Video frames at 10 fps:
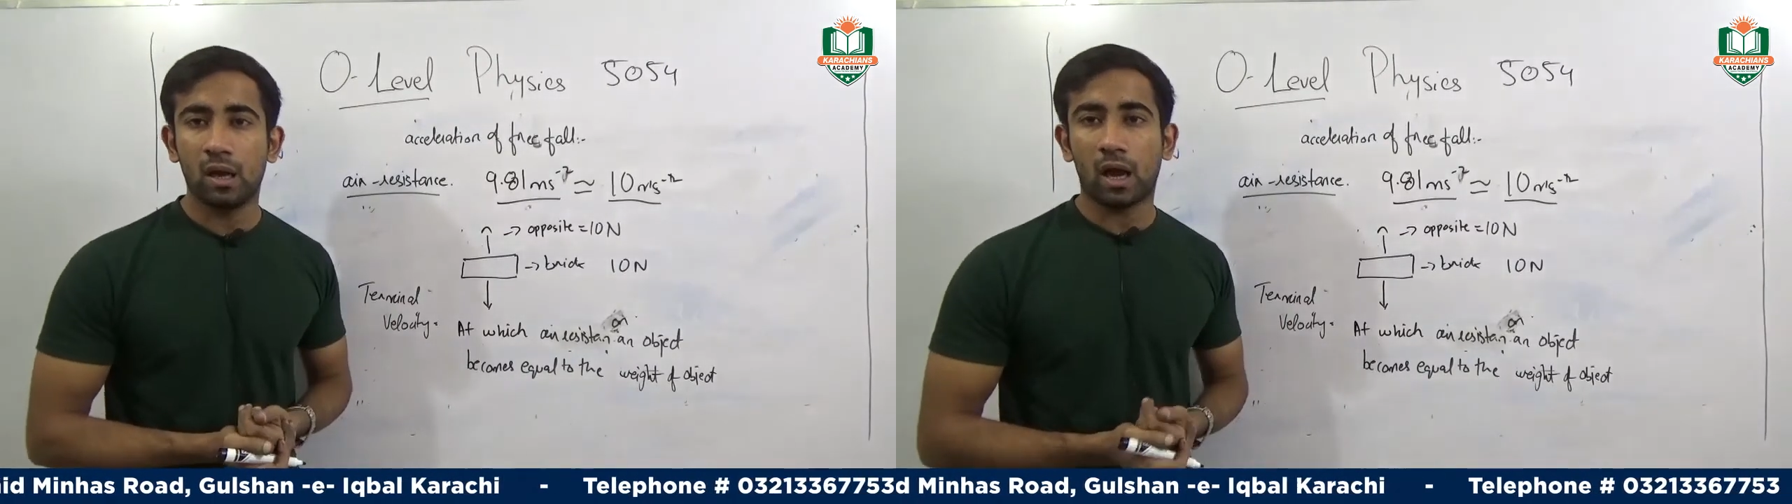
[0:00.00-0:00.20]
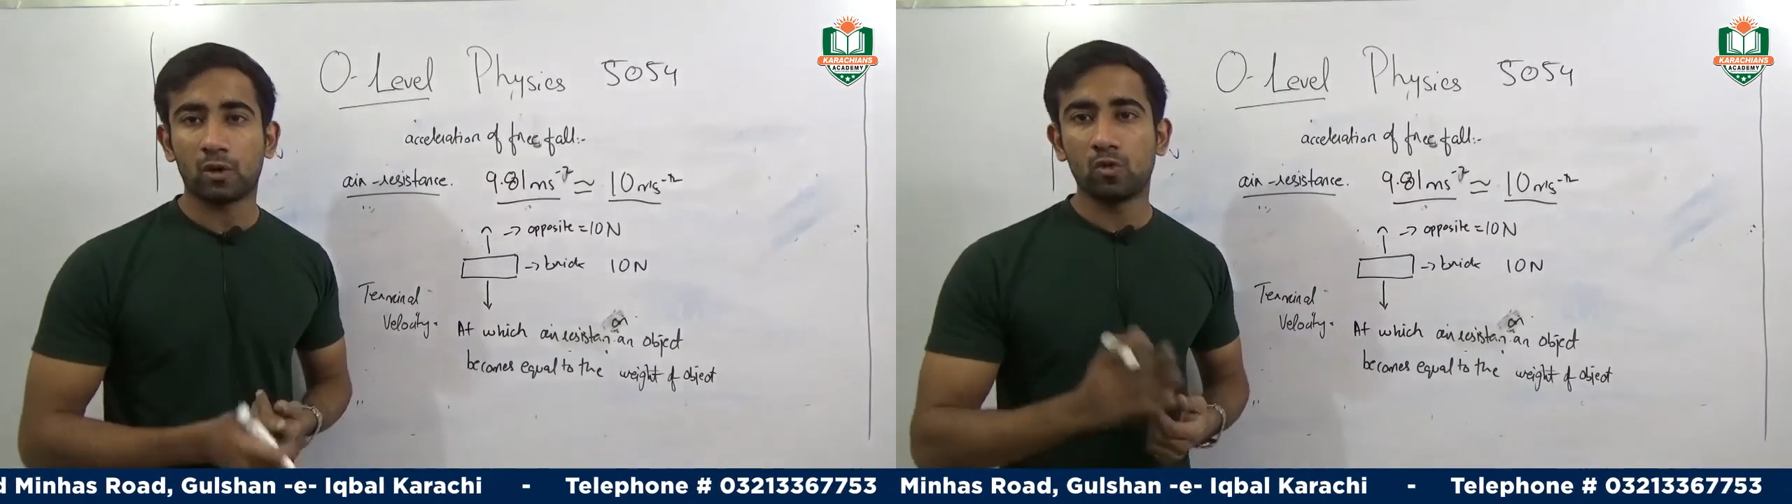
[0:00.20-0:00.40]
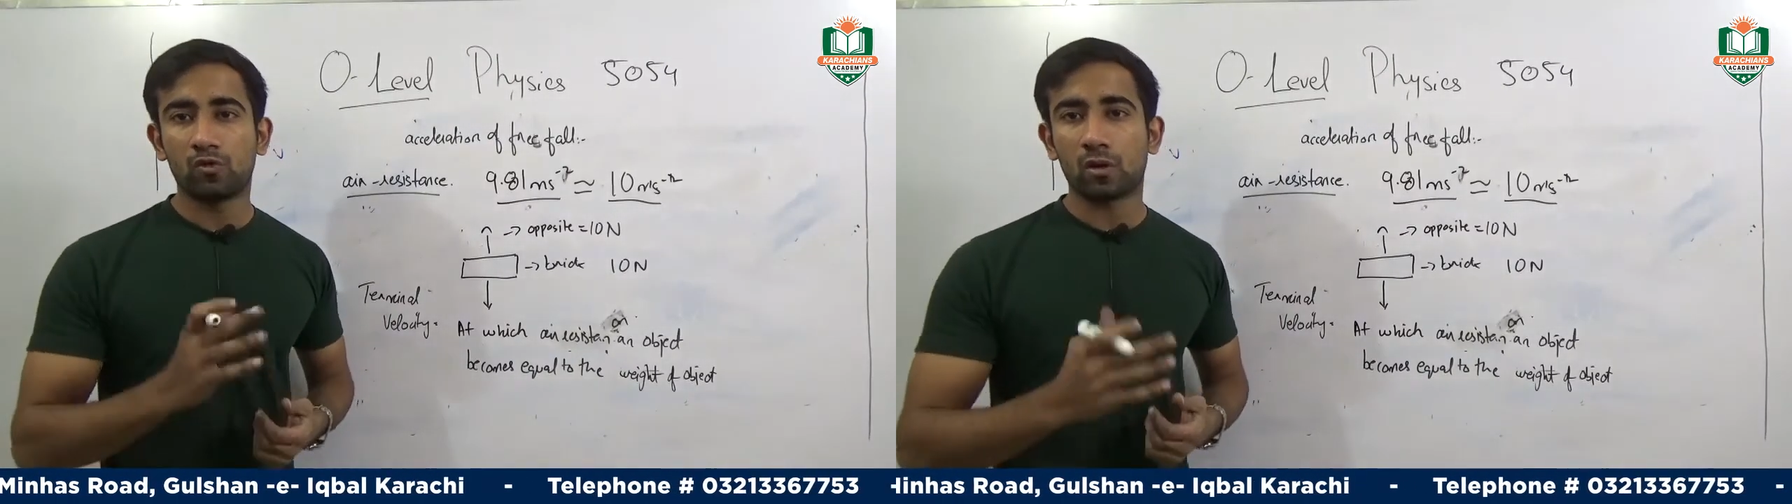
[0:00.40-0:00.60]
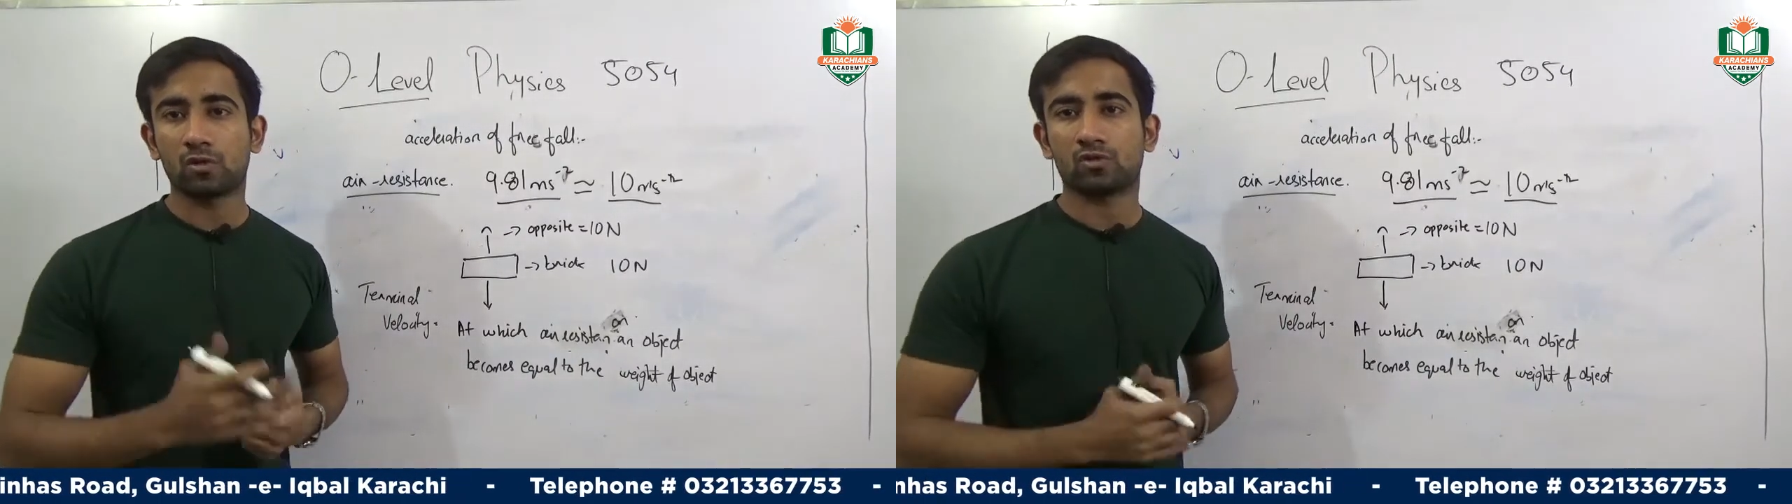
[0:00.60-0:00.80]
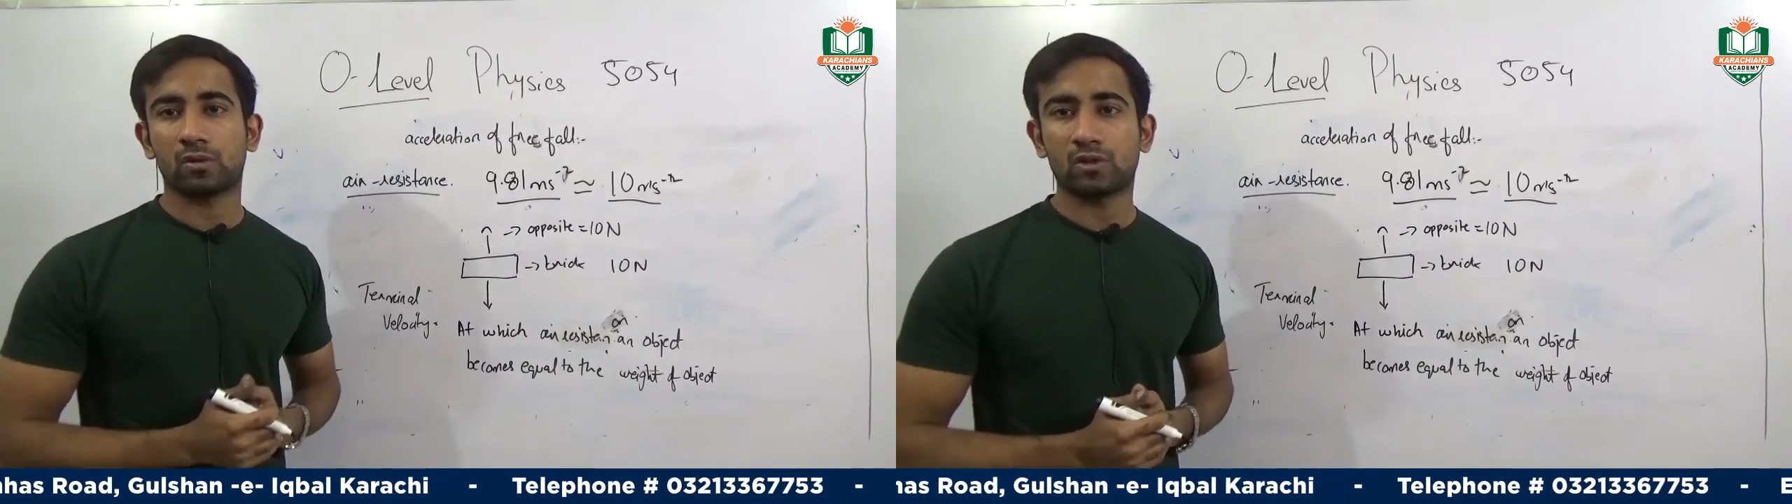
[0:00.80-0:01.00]
and do follow
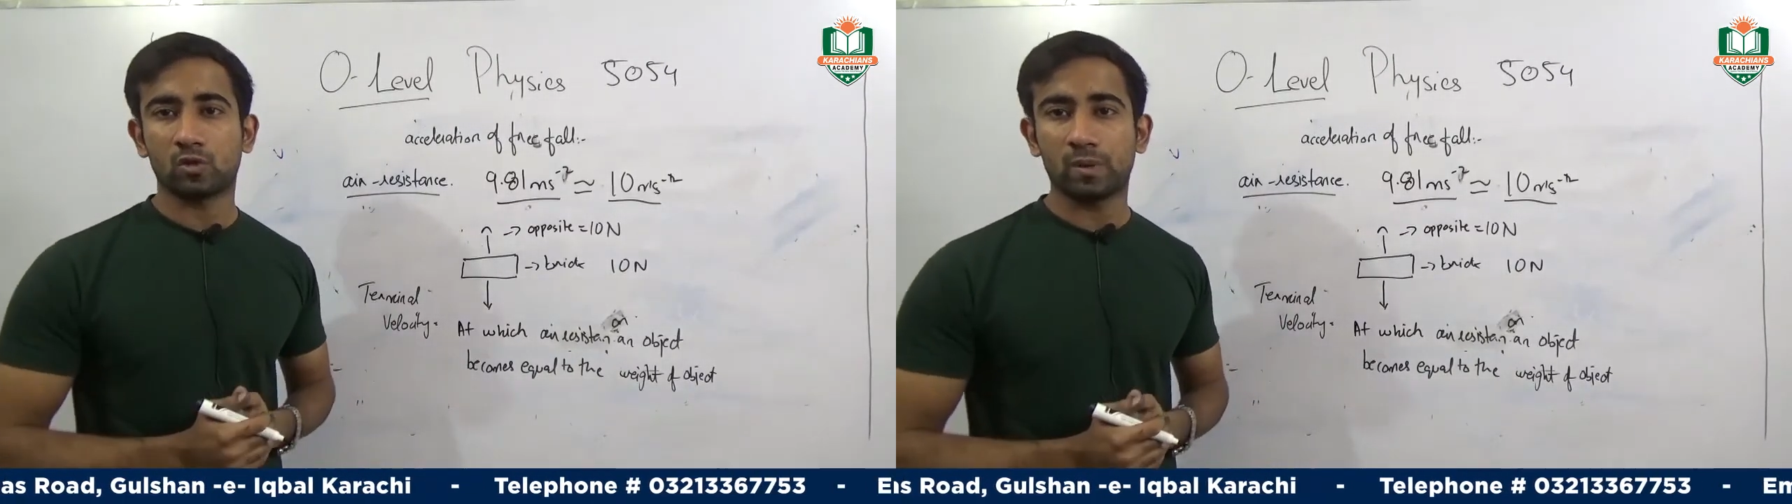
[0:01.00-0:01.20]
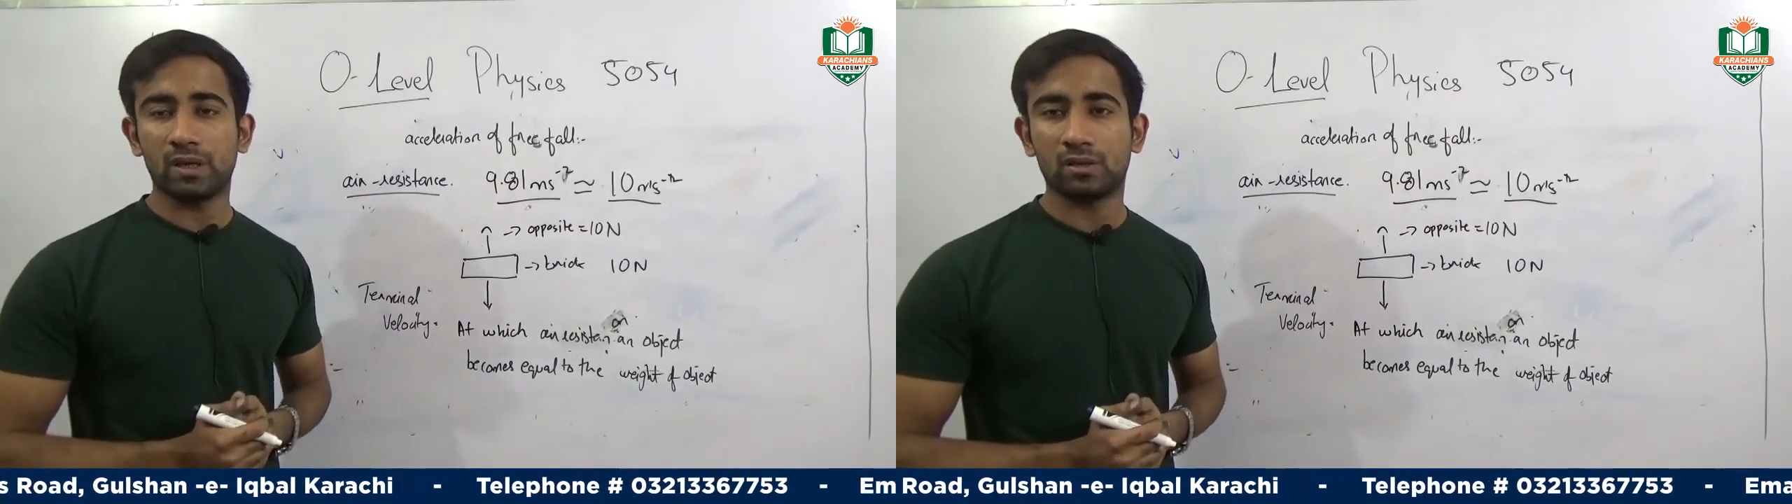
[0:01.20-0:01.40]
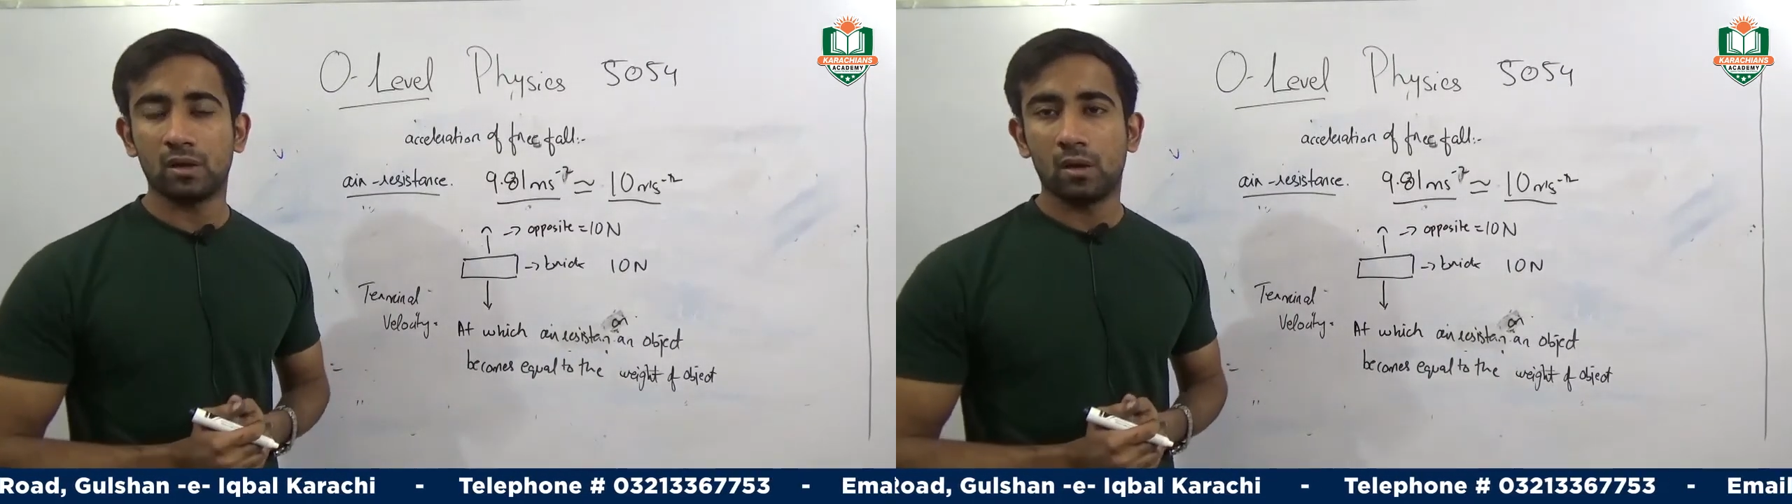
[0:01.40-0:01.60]
SOPs